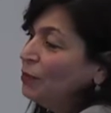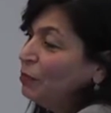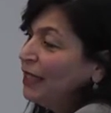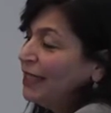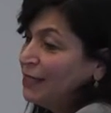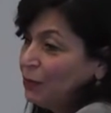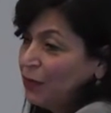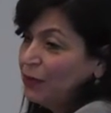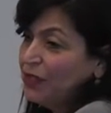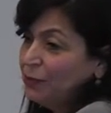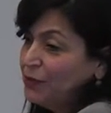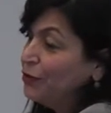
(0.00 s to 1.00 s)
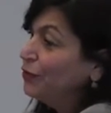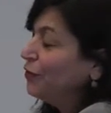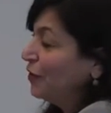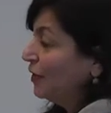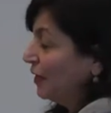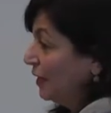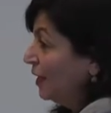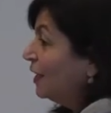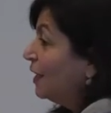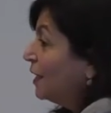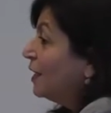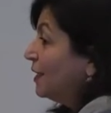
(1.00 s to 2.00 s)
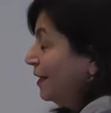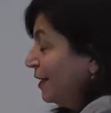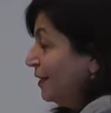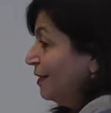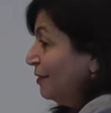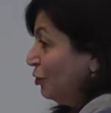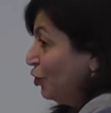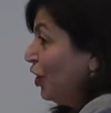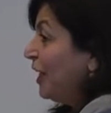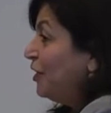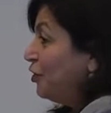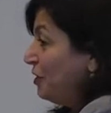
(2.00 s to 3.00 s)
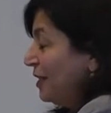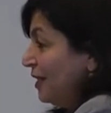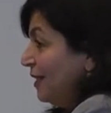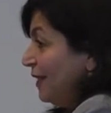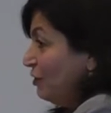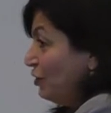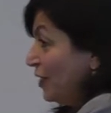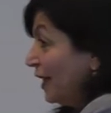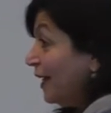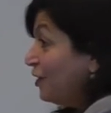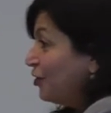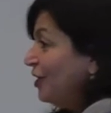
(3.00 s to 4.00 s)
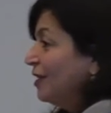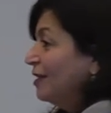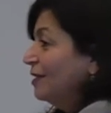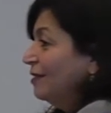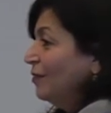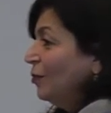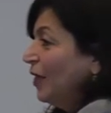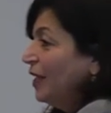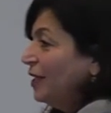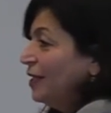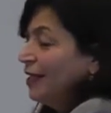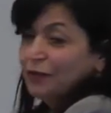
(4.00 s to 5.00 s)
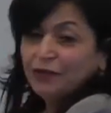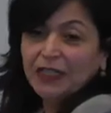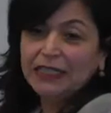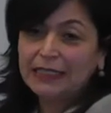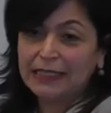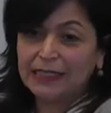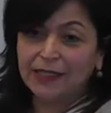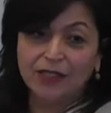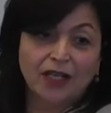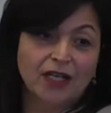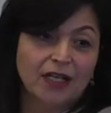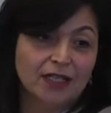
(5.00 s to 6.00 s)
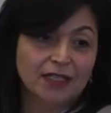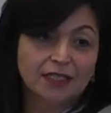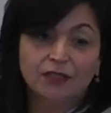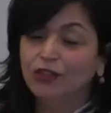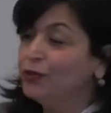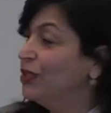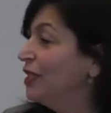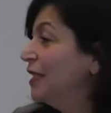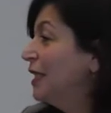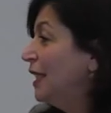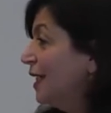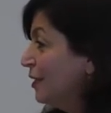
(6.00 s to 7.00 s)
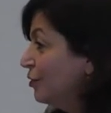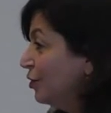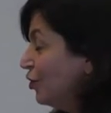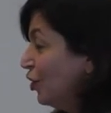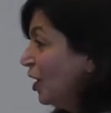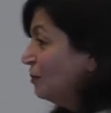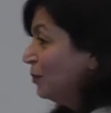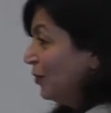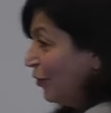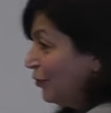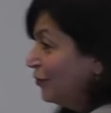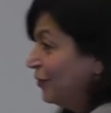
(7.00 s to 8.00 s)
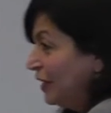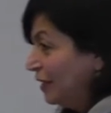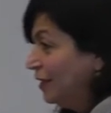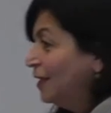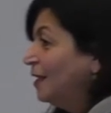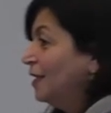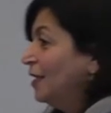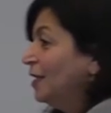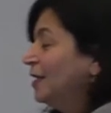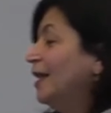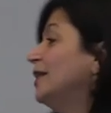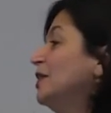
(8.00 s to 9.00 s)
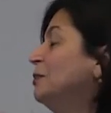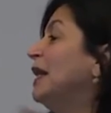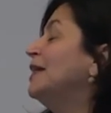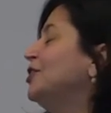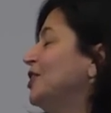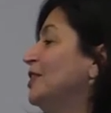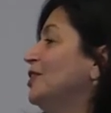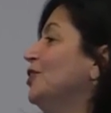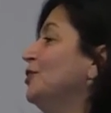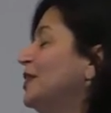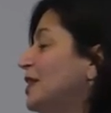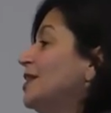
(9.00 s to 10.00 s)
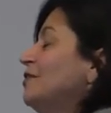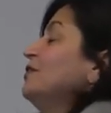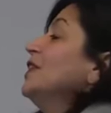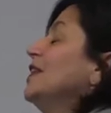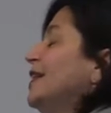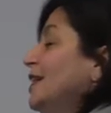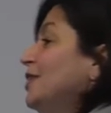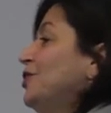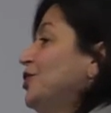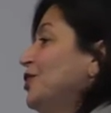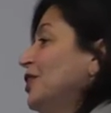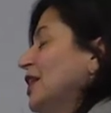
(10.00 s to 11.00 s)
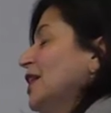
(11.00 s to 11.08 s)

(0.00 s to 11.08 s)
one place where we observe the, the changes in legislation right in our faces is uh, nudity and child pornography. Now imagine, you know, this is a village,